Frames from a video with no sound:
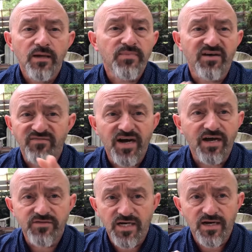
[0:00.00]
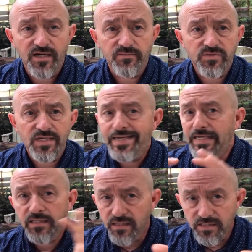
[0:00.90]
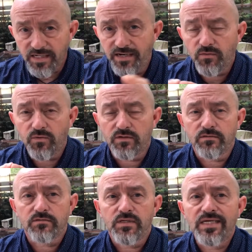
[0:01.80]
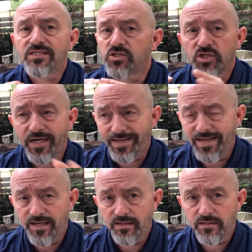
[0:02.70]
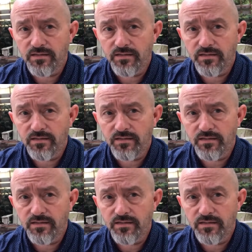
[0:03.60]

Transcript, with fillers: by five times in the entire world. It's gigantic.